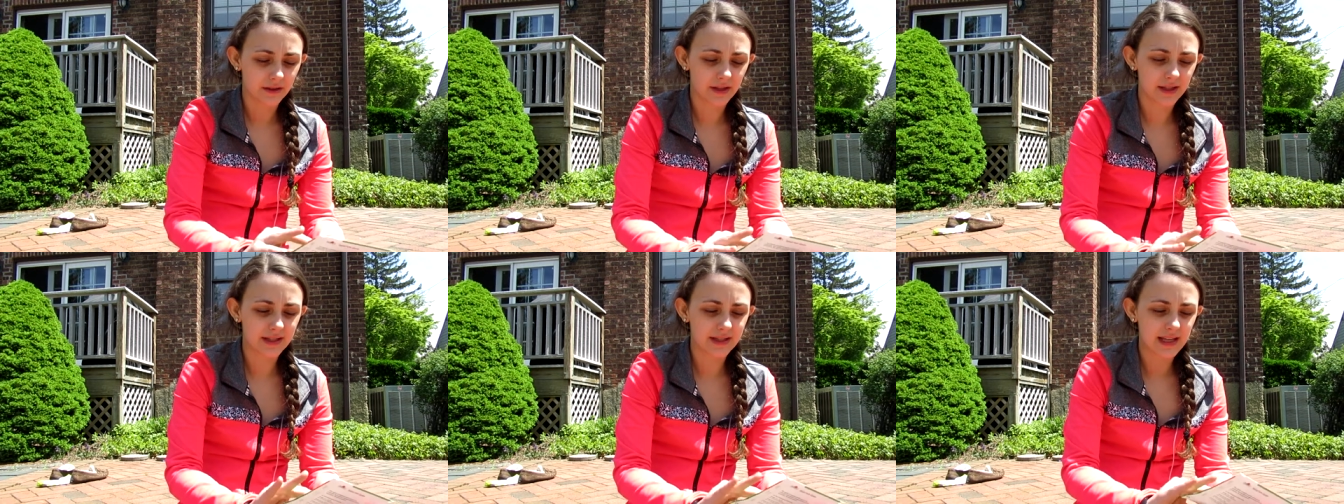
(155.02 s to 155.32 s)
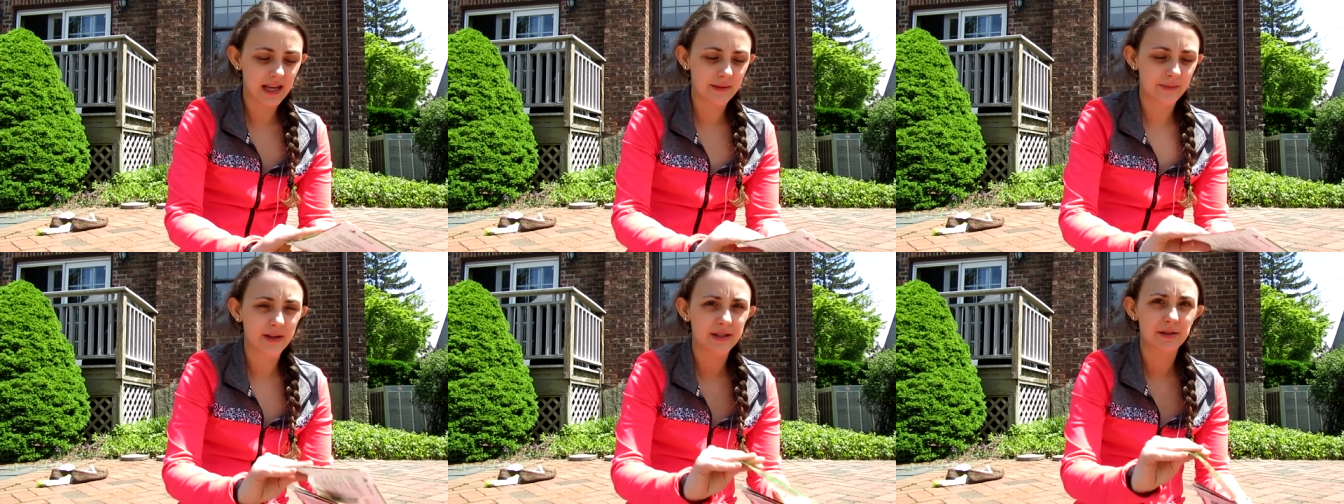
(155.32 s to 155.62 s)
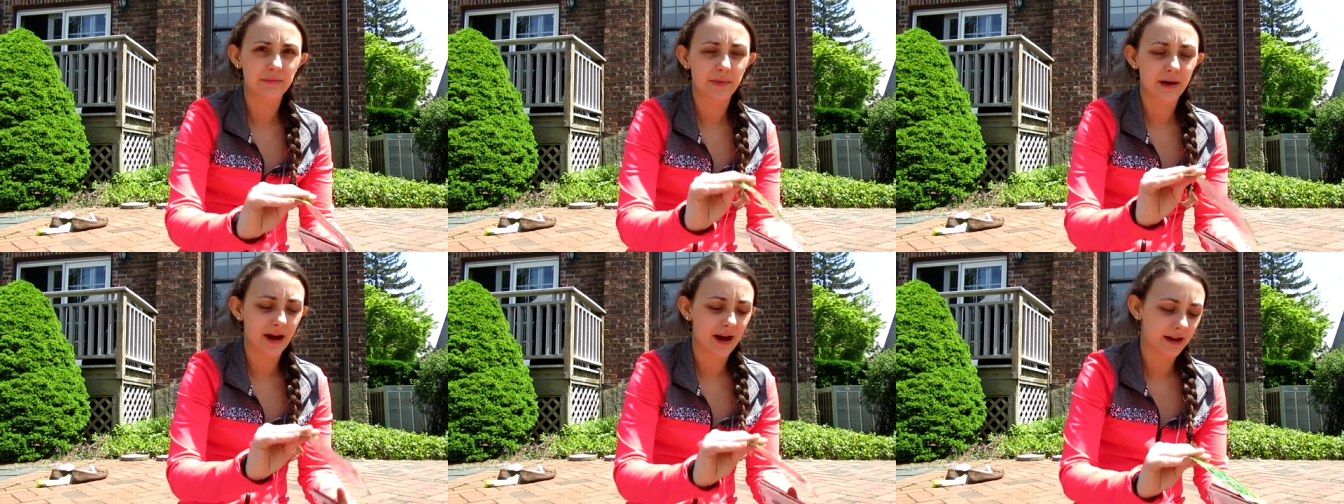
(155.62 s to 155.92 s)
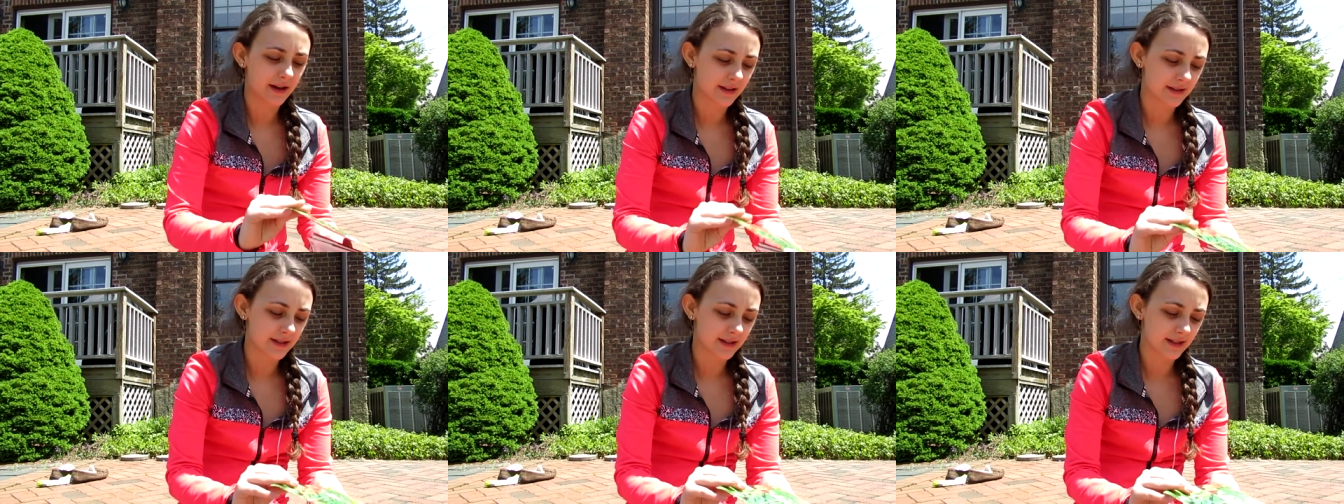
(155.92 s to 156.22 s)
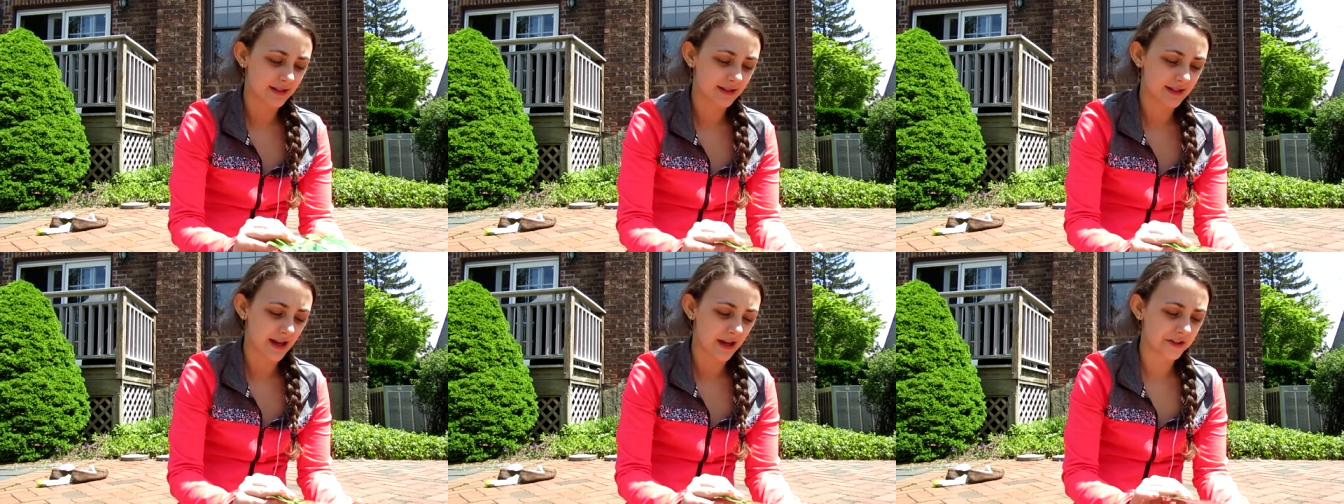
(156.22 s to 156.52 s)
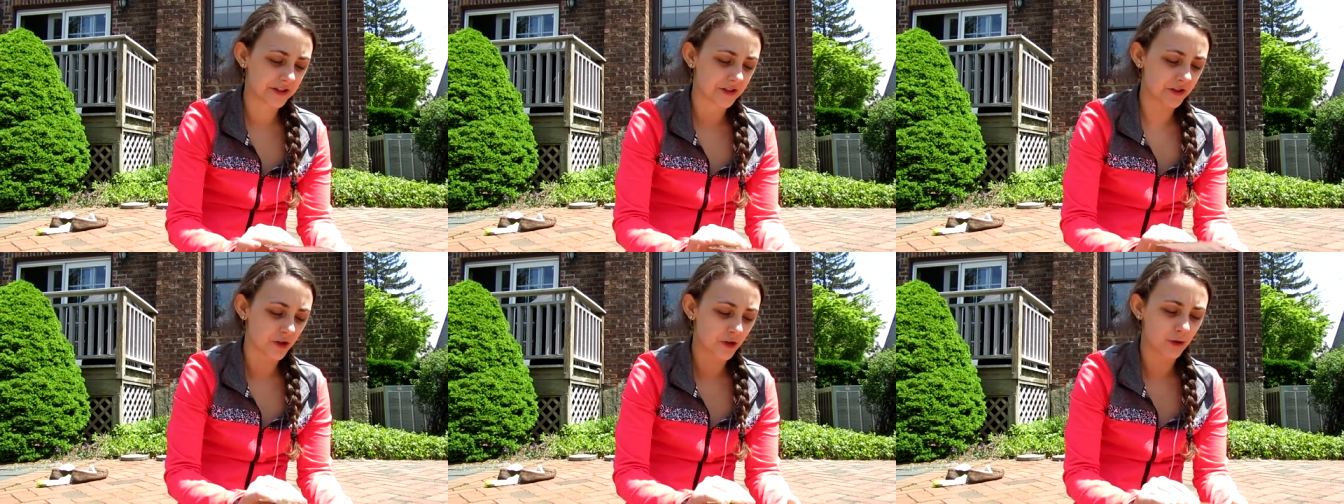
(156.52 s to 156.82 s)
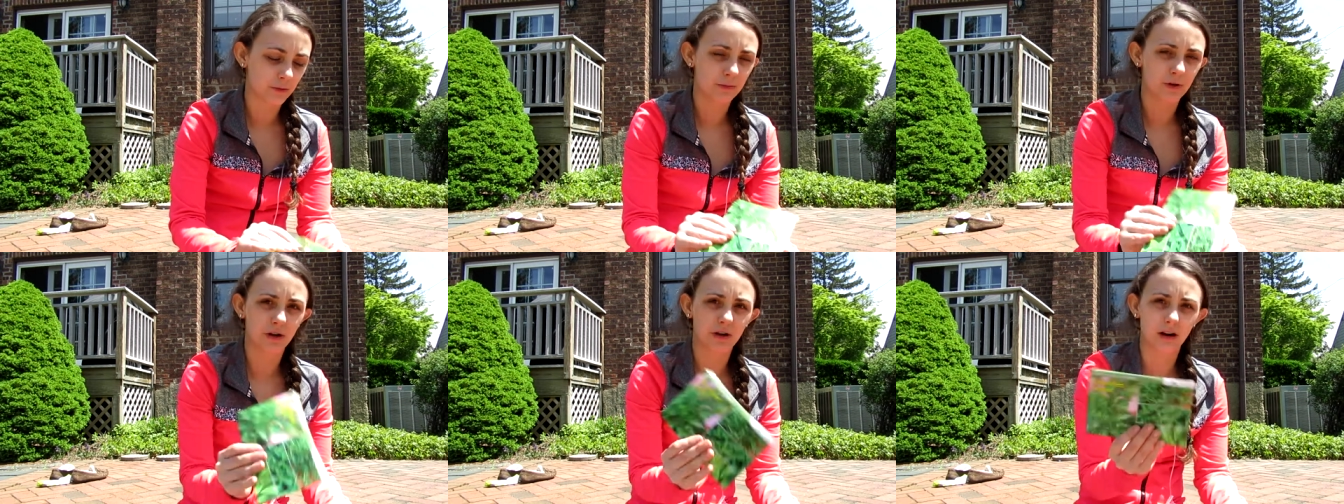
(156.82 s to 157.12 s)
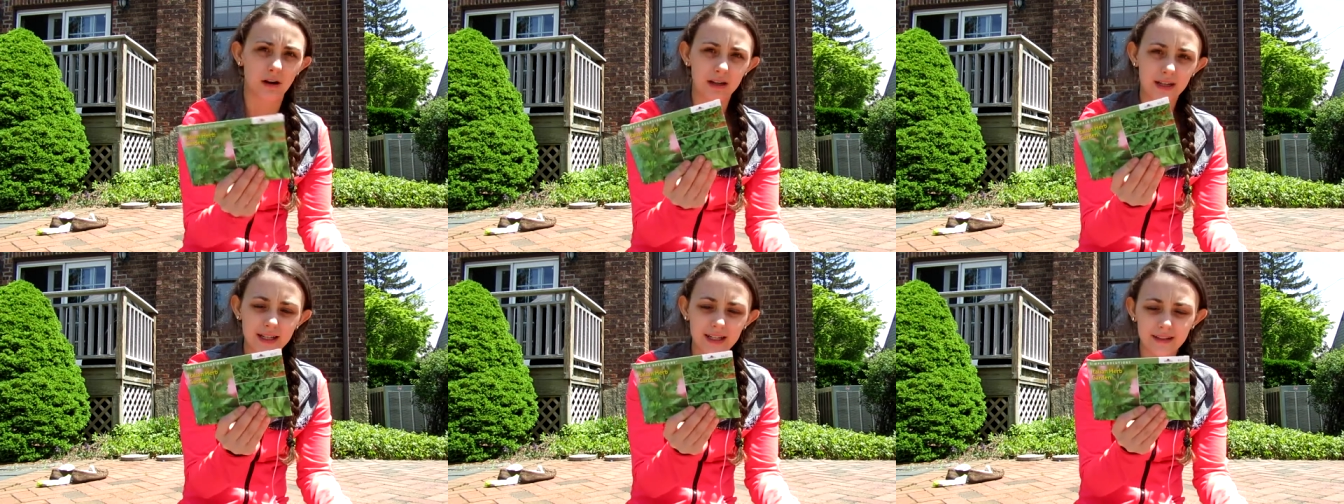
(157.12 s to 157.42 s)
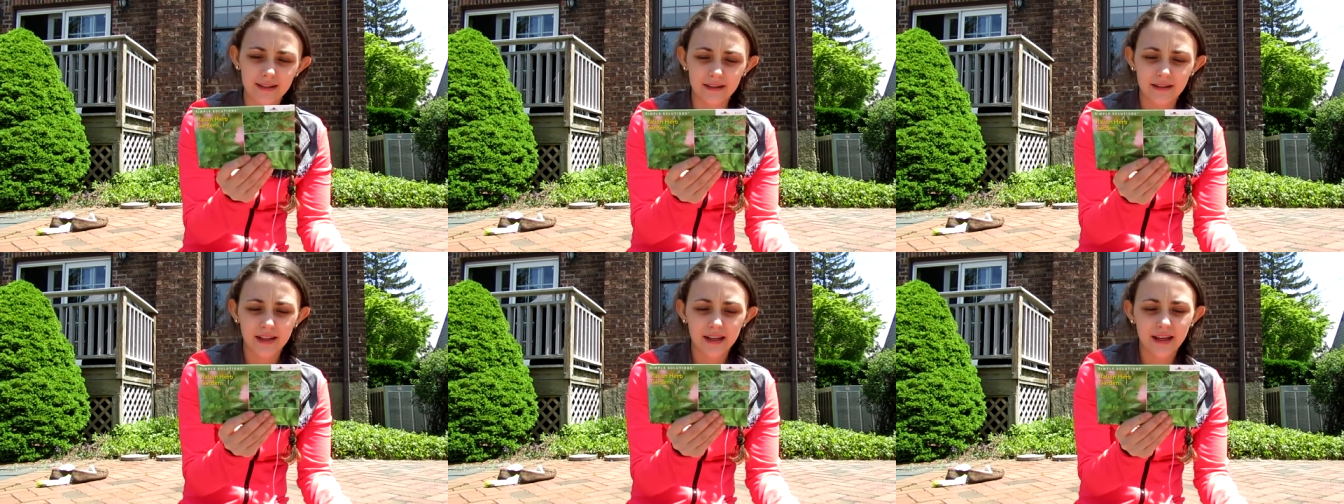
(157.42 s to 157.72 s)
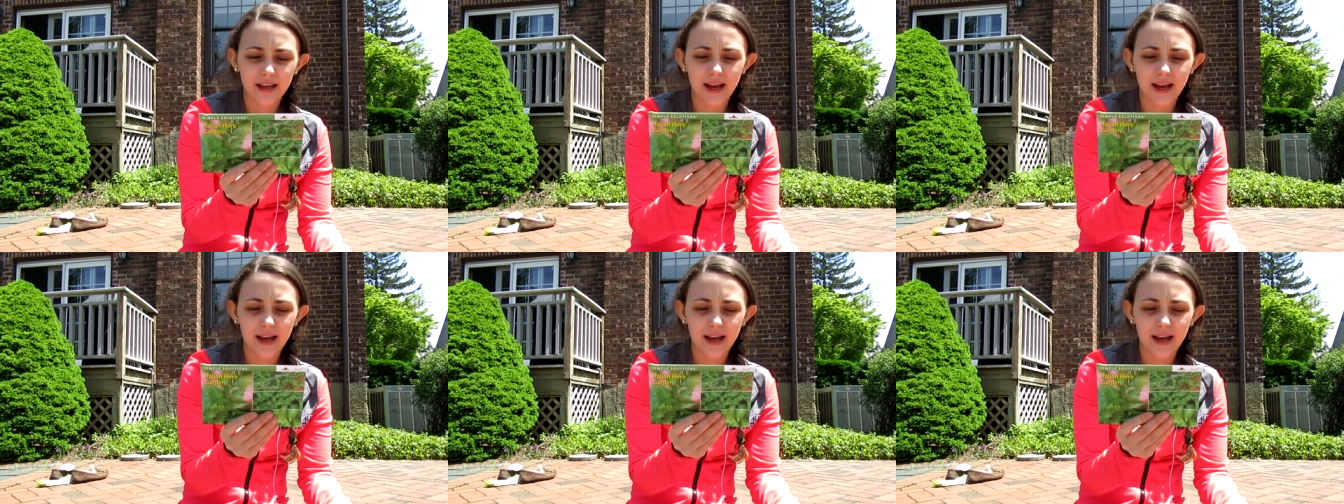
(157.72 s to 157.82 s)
this came as a pack, it's an Italian herb garden,